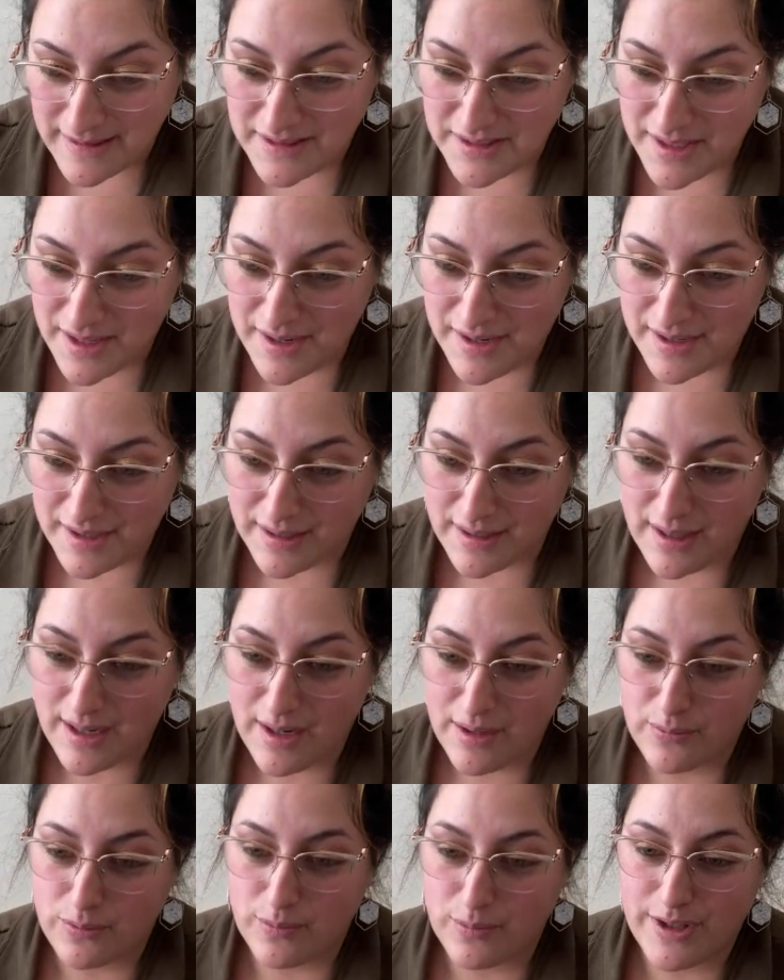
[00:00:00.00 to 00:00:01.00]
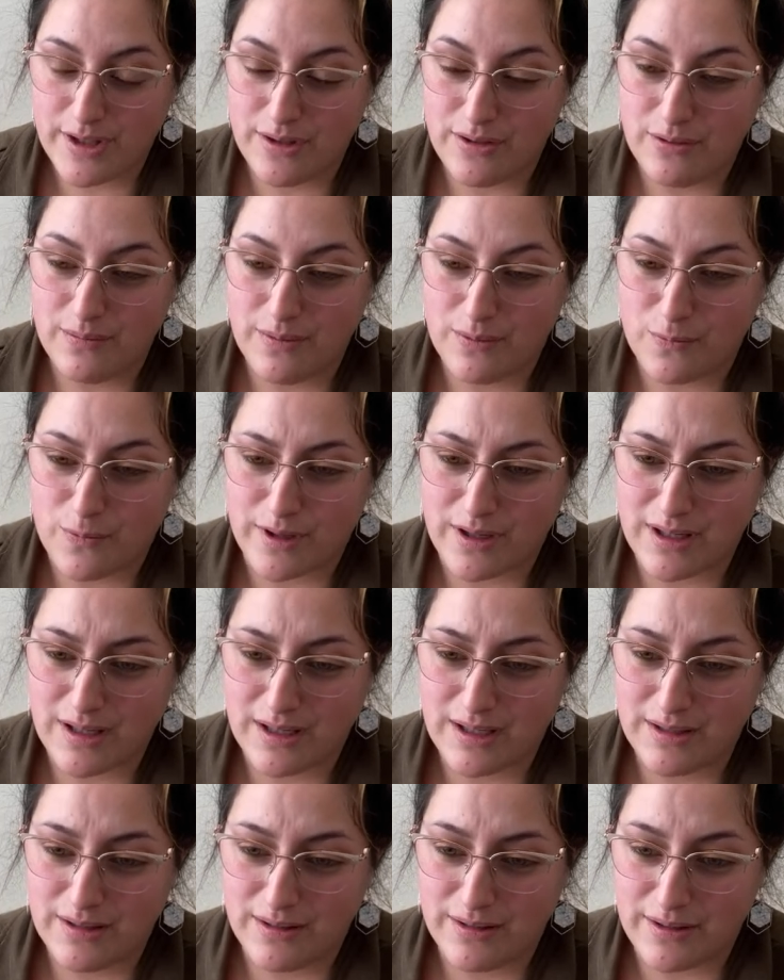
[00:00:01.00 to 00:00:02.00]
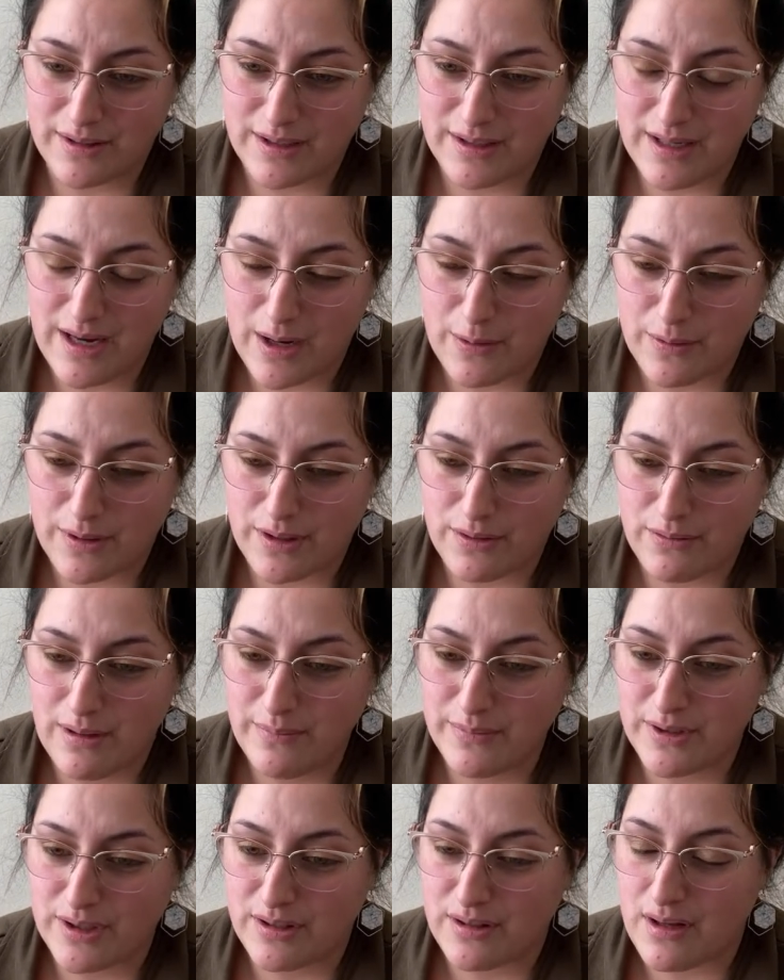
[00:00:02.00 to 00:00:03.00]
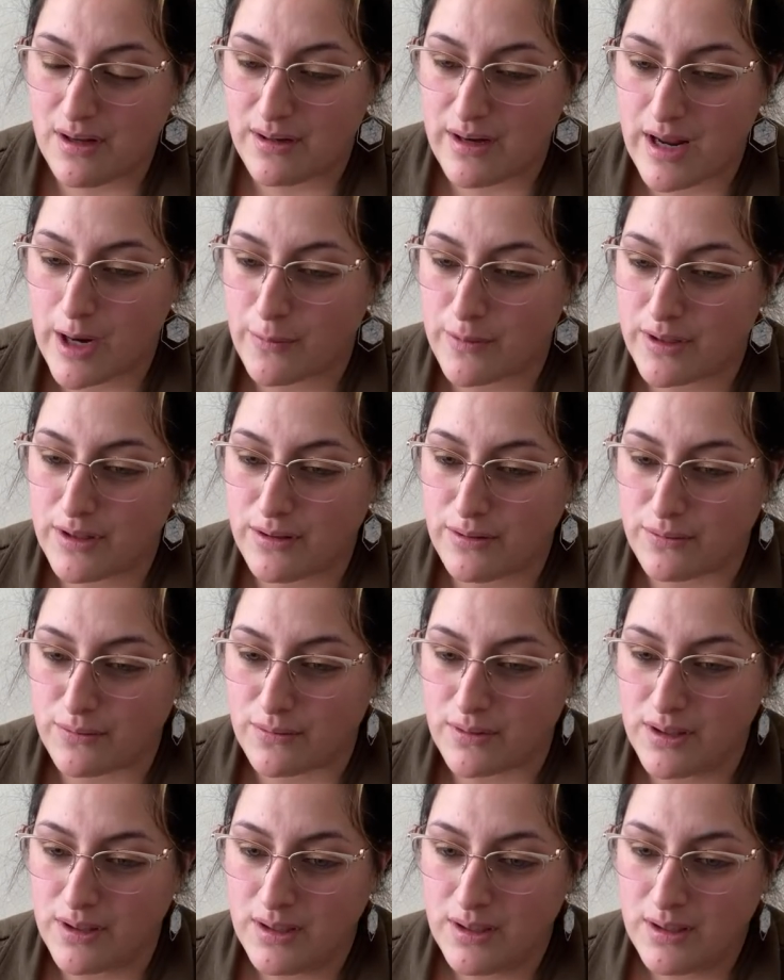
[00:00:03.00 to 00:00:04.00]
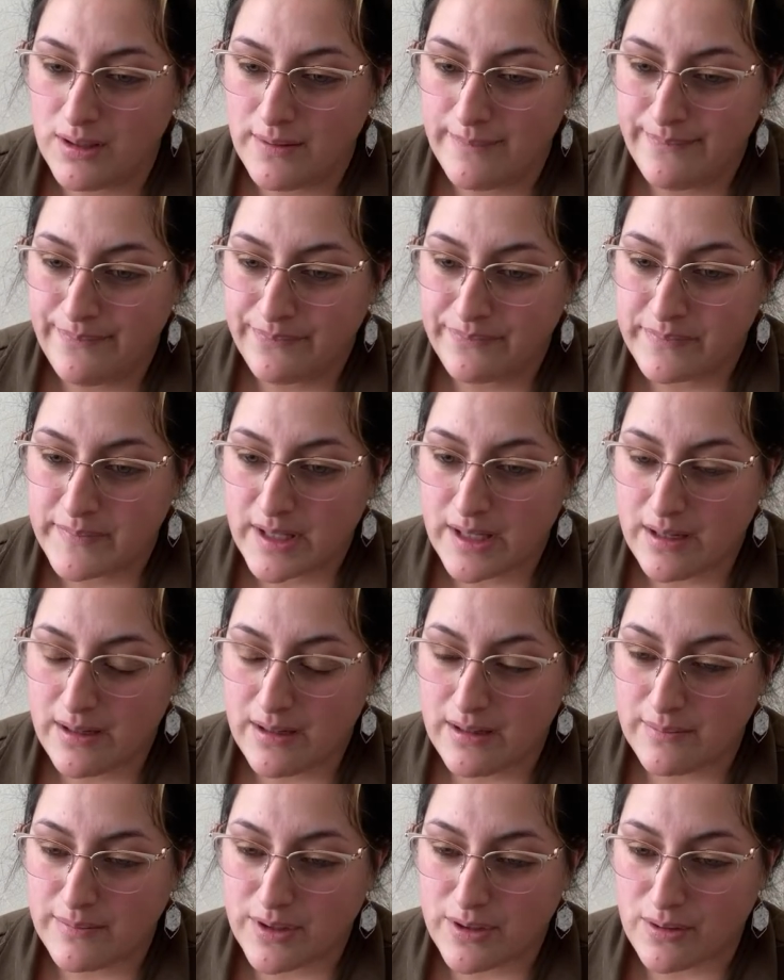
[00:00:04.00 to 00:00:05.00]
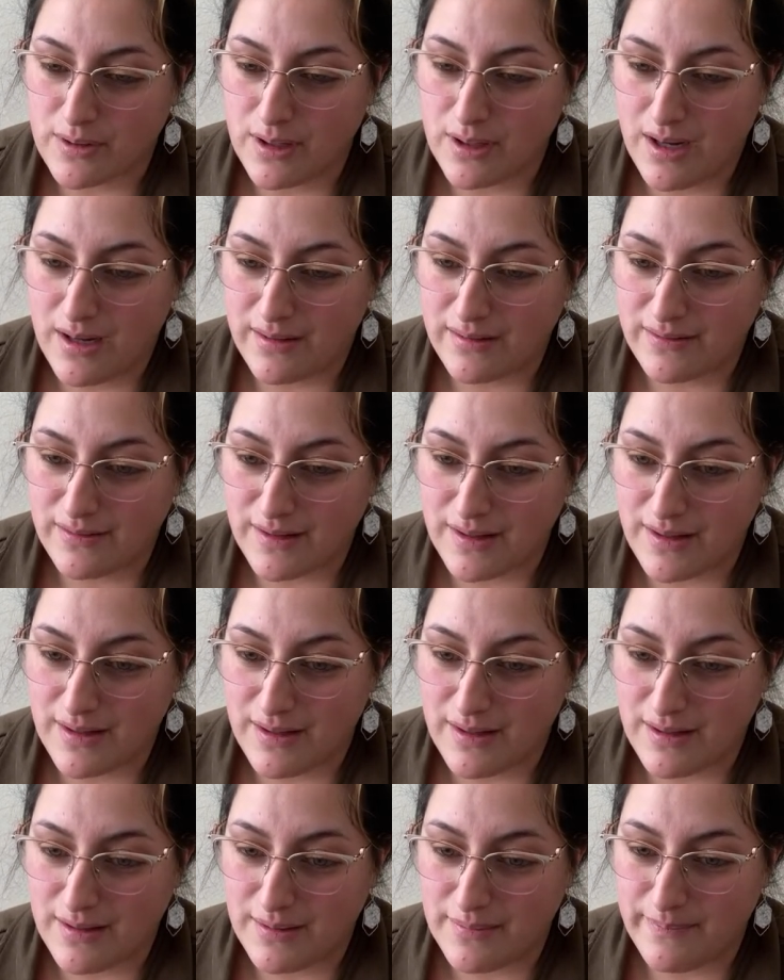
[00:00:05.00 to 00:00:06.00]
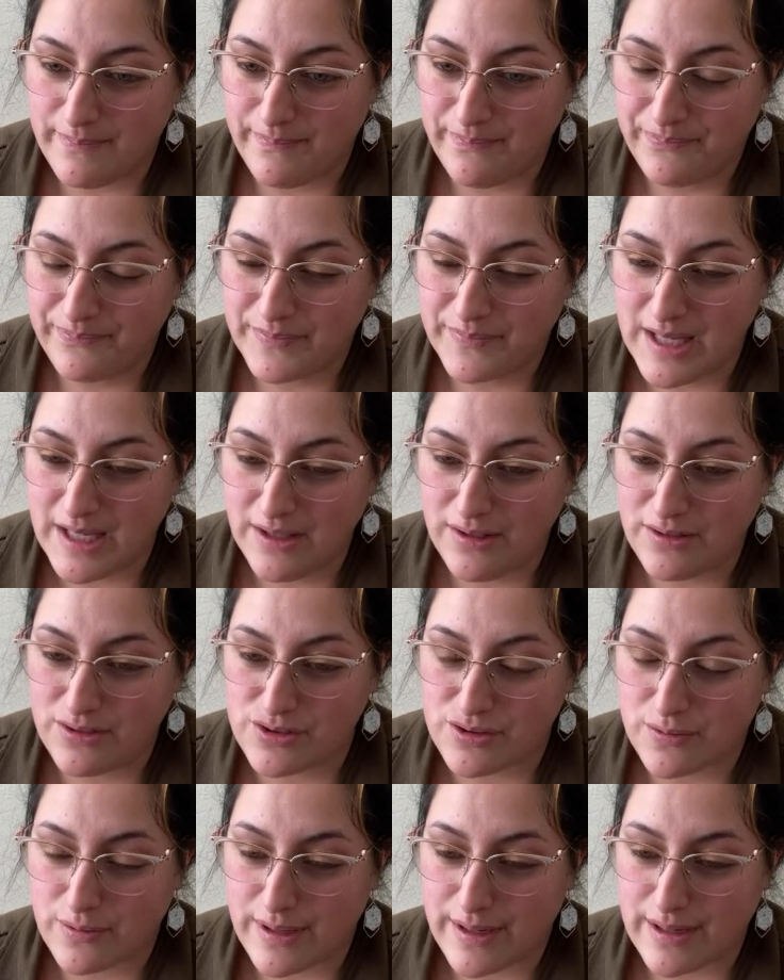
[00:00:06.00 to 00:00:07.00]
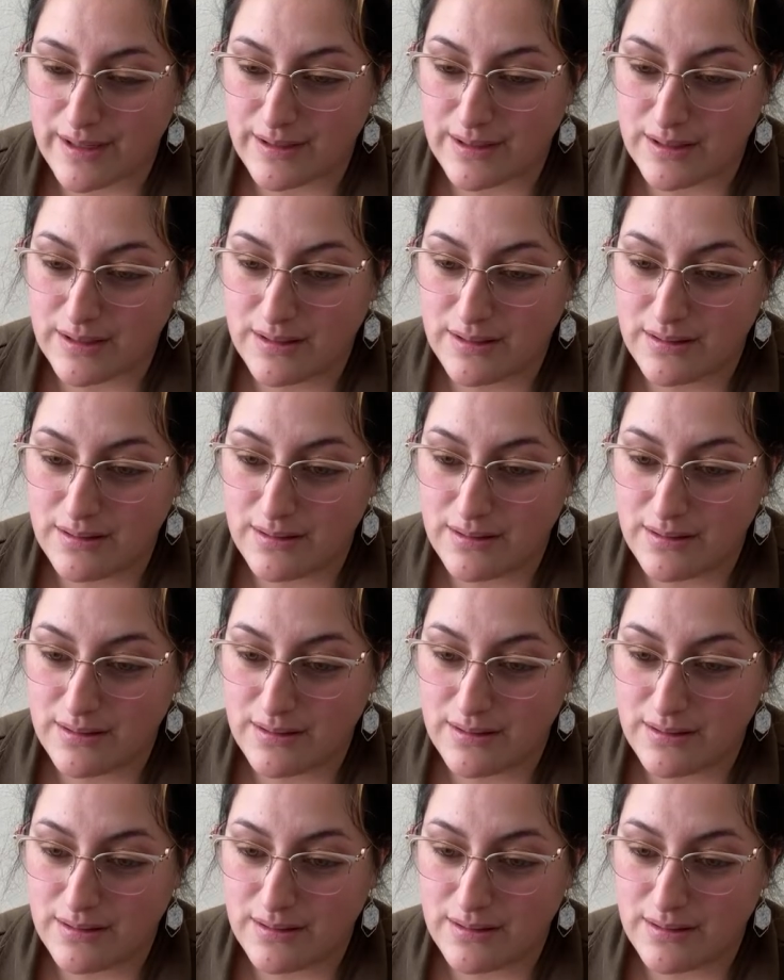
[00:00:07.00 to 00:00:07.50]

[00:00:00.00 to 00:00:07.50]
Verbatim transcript: Don, hi Ruby Cube and working in Lurkin. How are you? I'm good, Don. How are you? Um, you're awesome. Thank you, Joanne.